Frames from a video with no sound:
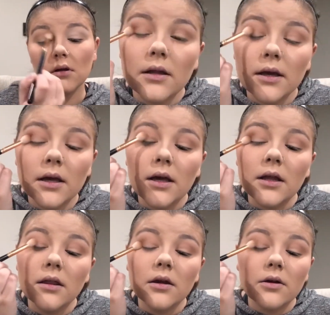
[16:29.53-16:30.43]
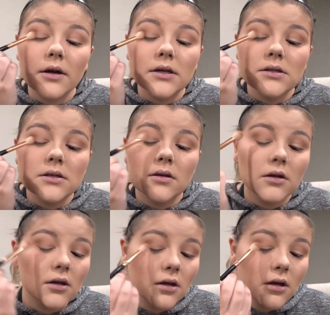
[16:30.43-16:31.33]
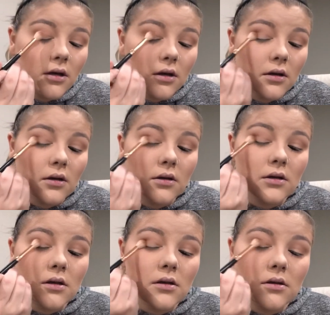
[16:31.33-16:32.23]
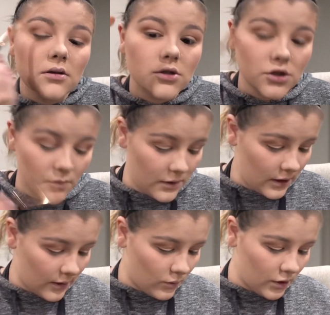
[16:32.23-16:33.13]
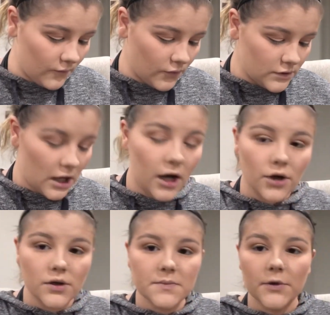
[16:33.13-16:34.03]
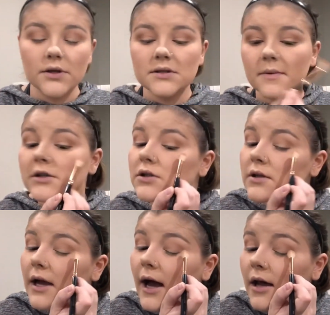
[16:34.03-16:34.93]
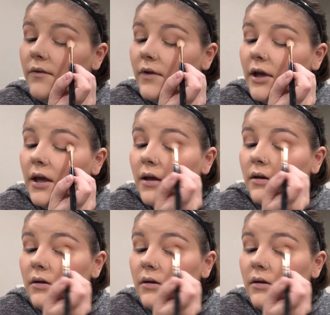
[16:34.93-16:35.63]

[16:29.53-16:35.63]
And like in the crease, it should be like one of your darker spots, especially on the outer V.